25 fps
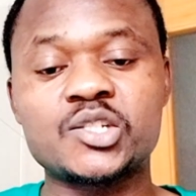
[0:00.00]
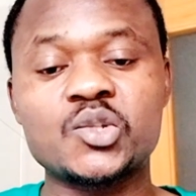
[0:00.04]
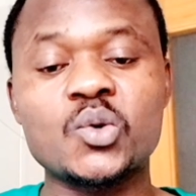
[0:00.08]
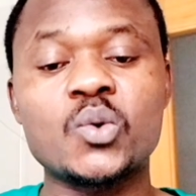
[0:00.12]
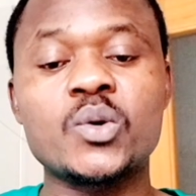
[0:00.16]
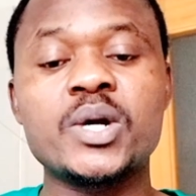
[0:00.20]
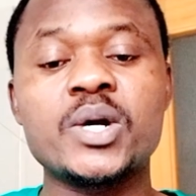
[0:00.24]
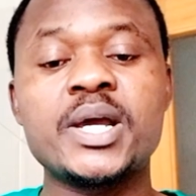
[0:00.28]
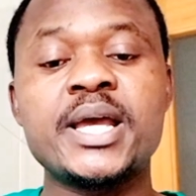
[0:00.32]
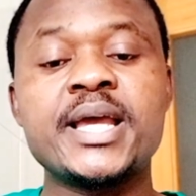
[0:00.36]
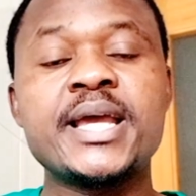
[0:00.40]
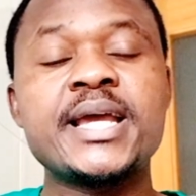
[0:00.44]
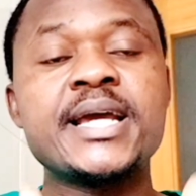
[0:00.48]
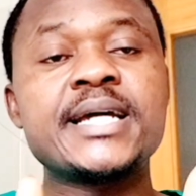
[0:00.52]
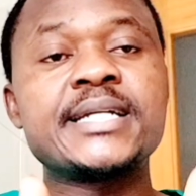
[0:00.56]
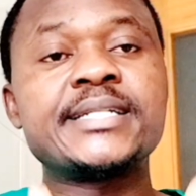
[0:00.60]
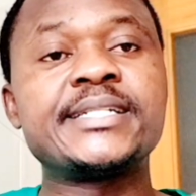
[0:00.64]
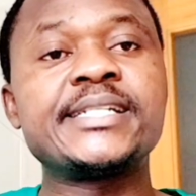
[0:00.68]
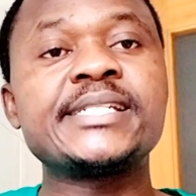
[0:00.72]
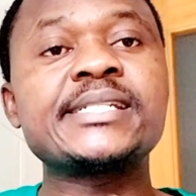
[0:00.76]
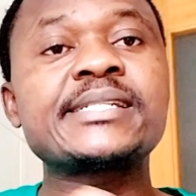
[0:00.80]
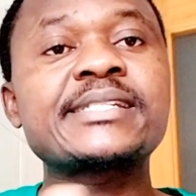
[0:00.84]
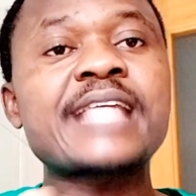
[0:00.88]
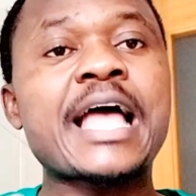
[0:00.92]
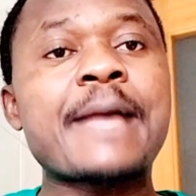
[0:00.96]
So
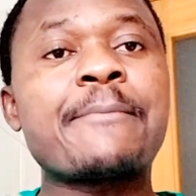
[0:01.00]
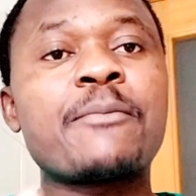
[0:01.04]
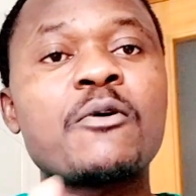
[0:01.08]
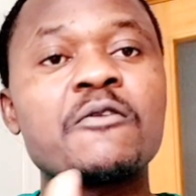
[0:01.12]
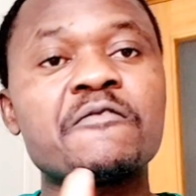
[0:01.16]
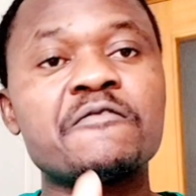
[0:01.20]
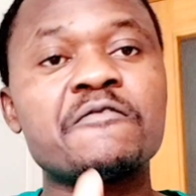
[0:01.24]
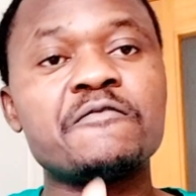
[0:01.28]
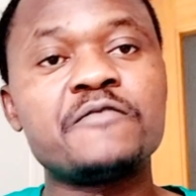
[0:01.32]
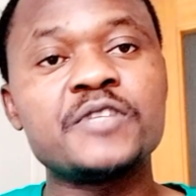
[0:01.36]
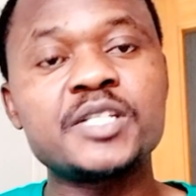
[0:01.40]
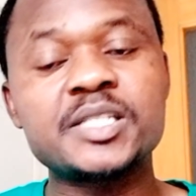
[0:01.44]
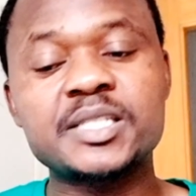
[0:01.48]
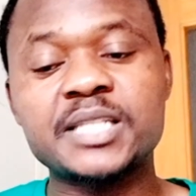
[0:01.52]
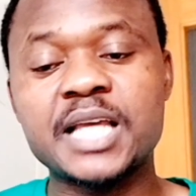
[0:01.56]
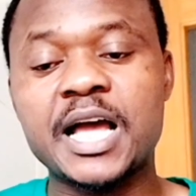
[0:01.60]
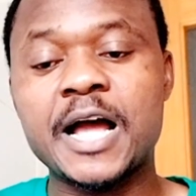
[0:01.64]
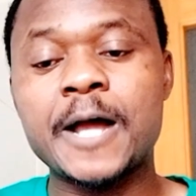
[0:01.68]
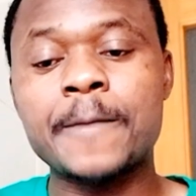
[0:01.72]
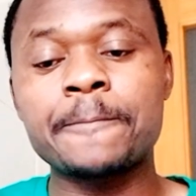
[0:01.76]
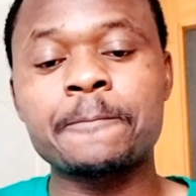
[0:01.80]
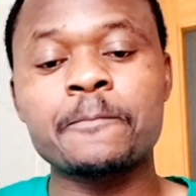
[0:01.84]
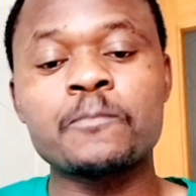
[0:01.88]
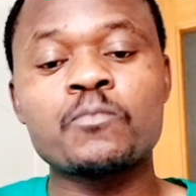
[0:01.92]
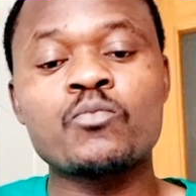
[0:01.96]
this type of
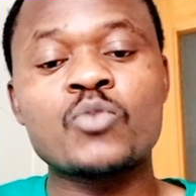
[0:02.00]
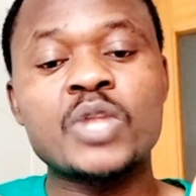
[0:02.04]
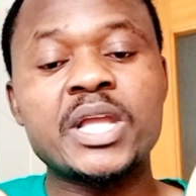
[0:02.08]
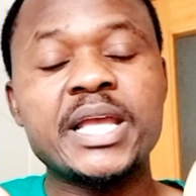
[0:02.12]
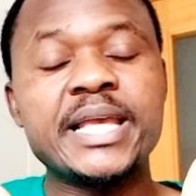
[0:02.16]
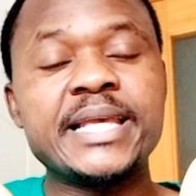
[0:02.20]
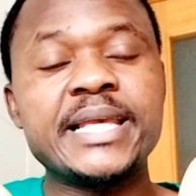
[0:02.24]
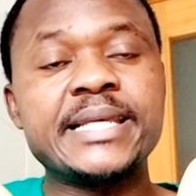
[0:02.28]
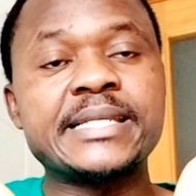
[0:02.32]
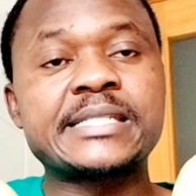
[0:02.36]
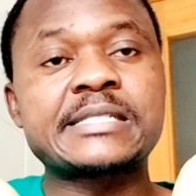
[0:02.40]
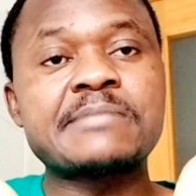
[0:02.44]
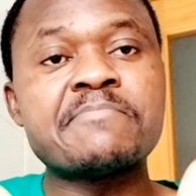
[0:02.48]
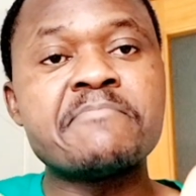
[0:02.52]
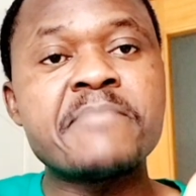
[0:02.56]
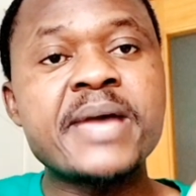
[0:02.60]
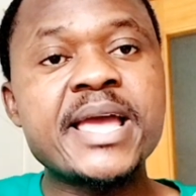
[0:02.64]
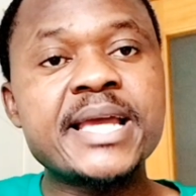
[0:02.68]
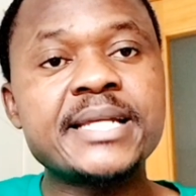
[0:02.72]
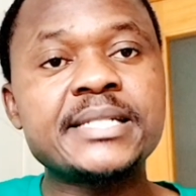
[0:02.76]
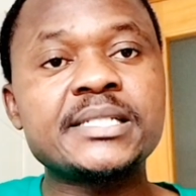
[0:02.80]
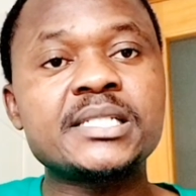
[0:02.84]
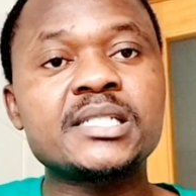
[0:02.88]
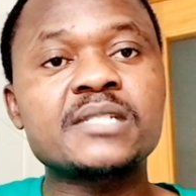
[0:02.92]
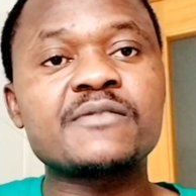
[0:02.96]
visa is
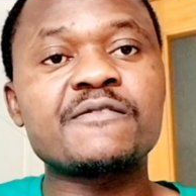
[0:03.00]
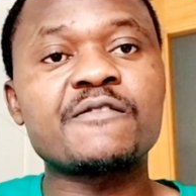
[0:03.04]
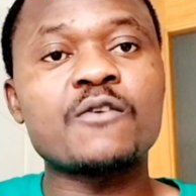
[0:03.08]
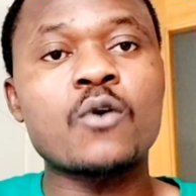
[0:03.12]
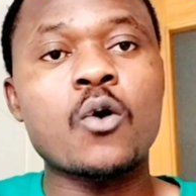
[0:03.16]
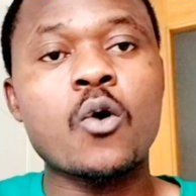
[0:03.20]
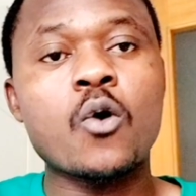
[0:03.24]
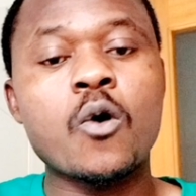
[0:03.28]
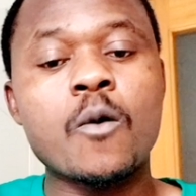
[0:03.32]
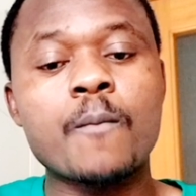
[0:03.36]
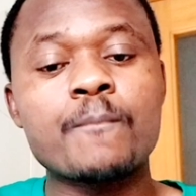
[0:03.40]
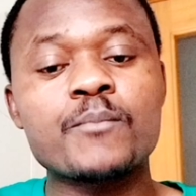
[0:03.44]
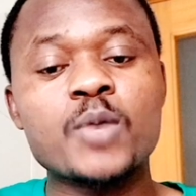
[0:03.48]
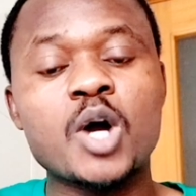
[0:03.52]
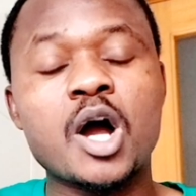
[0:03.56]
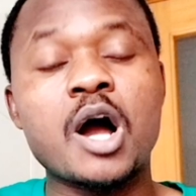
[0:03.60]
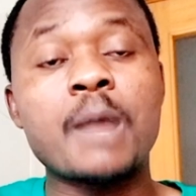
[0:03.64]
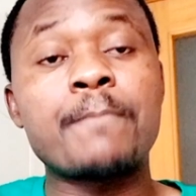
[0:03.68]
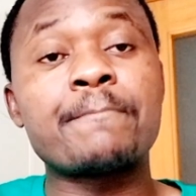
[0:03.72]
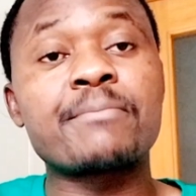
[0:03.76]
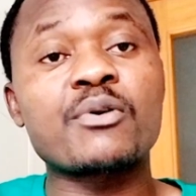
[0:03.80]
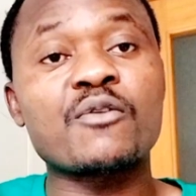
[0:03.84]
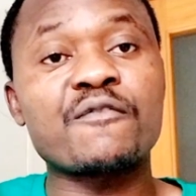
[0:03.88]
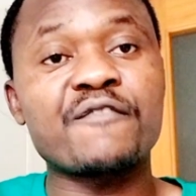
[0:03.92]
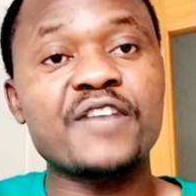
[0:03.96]
meant for
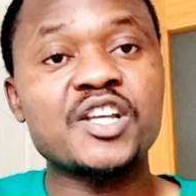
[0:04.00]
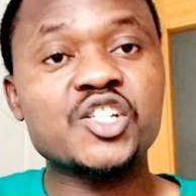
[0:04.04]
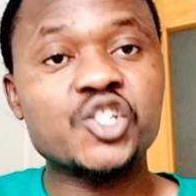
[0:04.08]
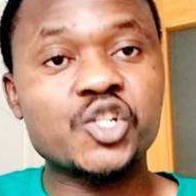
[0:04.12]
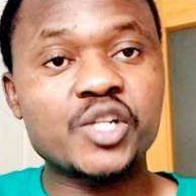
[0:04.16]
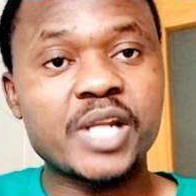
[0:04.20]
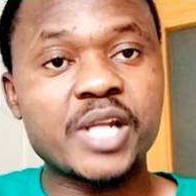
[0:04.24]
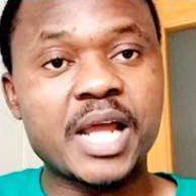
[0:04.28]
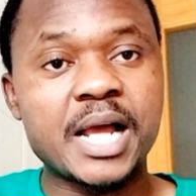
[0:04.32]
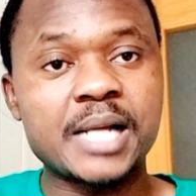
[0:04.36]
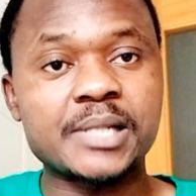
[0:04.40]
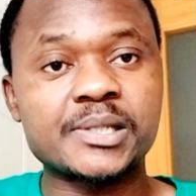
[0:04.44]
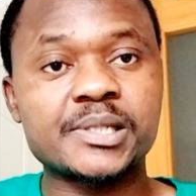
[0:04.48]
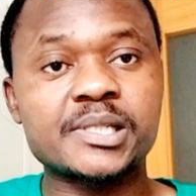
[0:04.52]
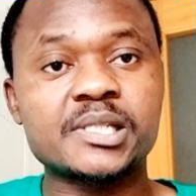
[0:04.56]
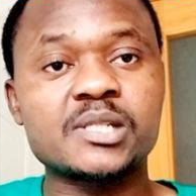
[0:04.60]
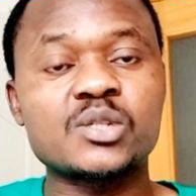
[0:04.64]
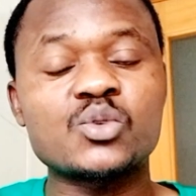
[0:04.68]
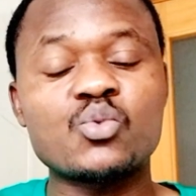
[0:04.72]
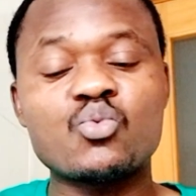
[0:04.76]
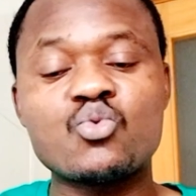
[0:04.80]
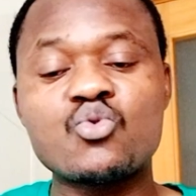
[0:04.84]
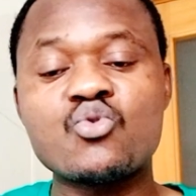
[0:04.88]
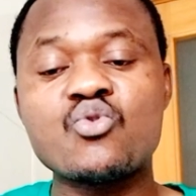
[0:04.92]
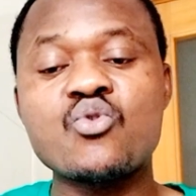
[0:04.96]
professionals
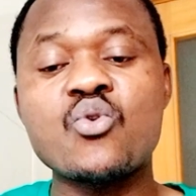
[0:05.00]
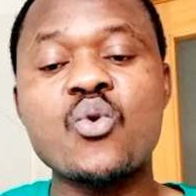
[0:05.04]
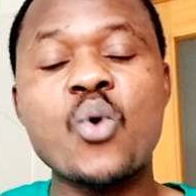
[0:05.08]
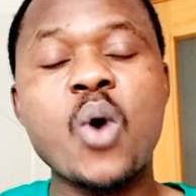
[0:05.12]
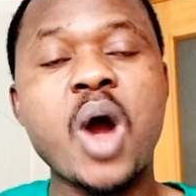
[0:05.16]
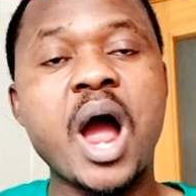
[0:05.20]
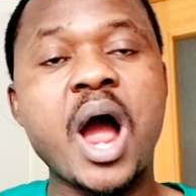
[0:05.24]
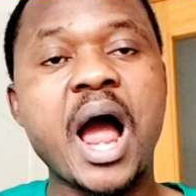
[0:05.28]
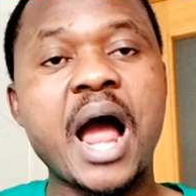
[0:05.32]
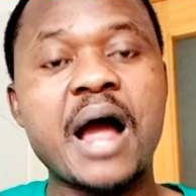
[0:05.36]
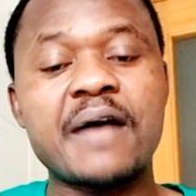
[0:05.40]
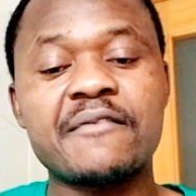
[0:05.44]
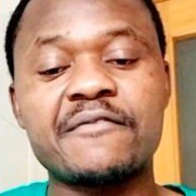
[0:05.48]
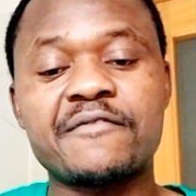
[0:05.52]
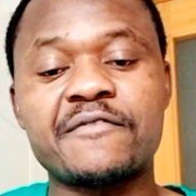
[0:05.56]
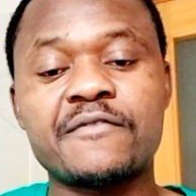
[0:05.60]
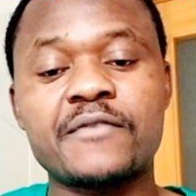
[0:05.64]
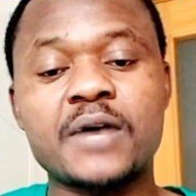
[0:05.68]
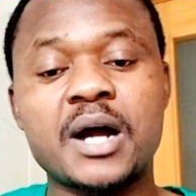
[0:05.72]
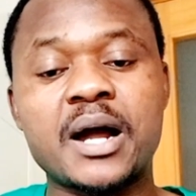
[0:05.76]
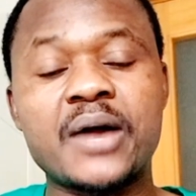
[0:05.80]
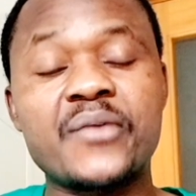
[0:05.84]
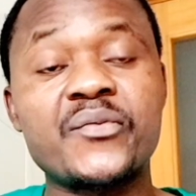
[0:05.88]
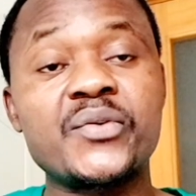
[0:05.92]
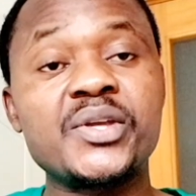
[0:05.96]
who have
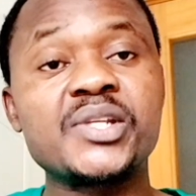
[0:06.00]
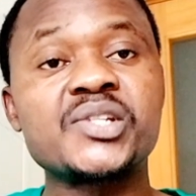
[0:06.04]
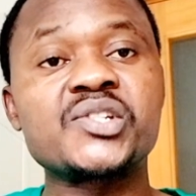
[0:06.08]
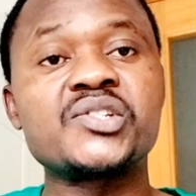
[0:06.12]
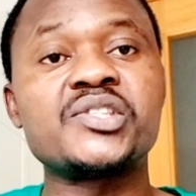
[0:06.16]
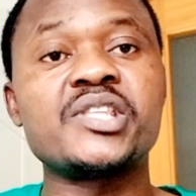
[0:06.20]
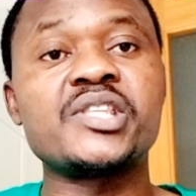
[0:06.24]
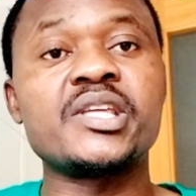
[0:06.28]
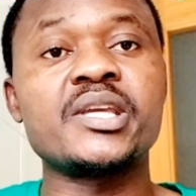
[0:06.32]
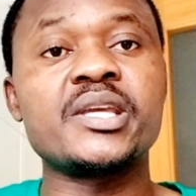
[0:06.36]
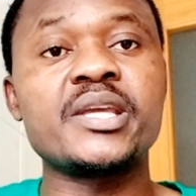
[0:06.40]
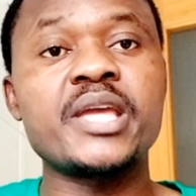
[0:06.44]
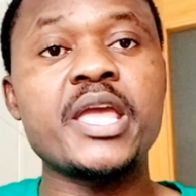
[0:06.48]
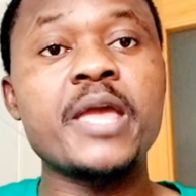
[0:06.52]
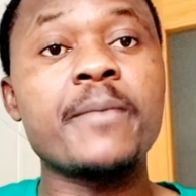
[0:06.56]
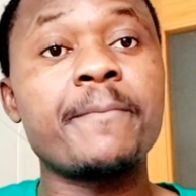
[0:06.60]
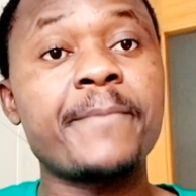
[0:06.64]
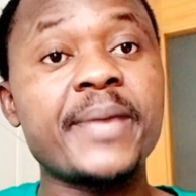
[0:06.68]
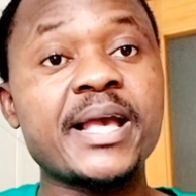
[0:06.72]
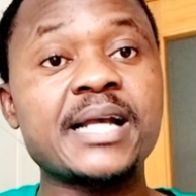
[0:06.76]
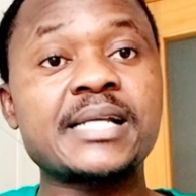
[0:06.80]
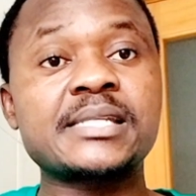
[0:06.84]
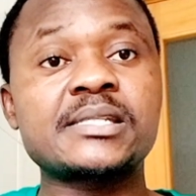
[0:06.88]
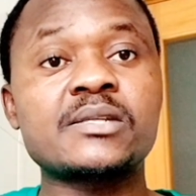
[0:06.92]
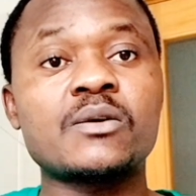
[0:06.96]
reached the
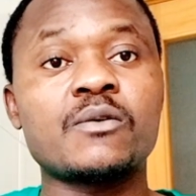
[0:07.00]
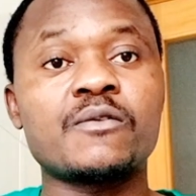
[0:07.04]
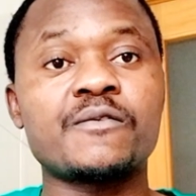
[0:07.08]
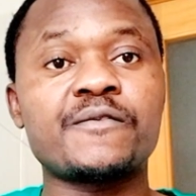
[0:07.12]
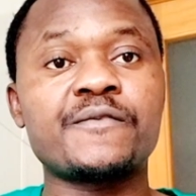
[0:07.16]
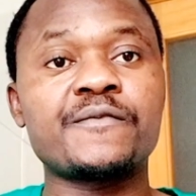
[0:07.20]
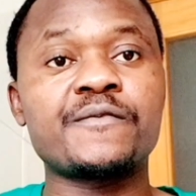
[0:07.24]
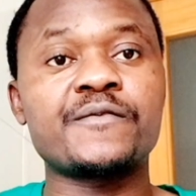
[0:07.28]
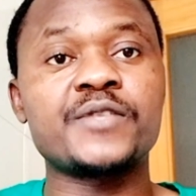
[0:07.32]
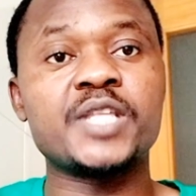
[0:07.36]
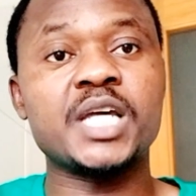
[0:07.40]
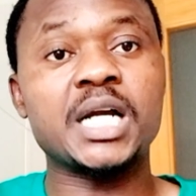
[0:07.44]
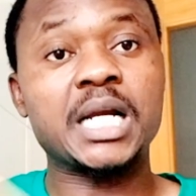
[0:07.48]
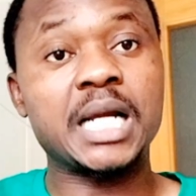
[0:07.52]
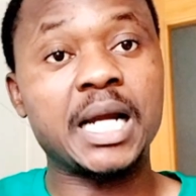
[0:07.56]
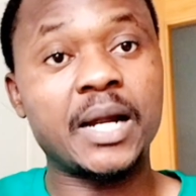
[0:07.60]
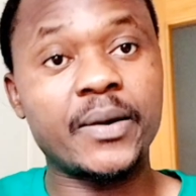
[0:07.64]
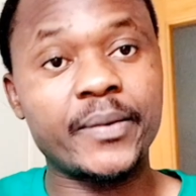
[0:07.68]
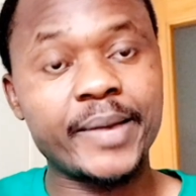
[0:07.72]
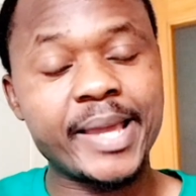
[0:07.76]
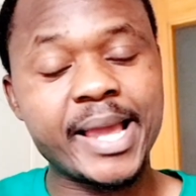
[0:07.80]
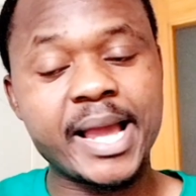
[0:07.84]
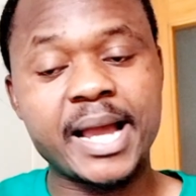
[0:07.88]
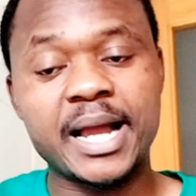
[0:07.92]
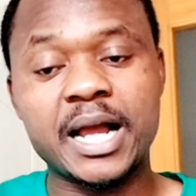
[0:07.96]
apex of their
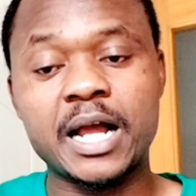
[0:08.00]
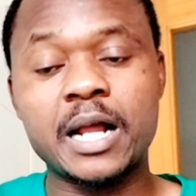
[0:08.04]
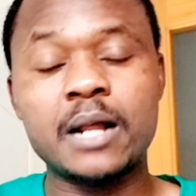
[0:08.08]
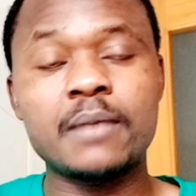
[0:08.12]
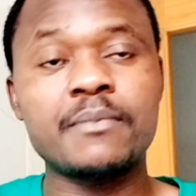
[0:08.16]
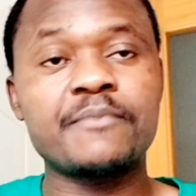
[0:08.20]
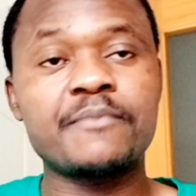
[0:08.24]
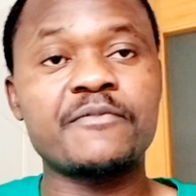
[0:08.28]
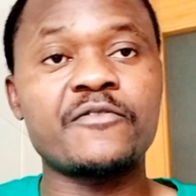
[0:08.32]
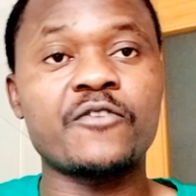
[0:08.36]
career.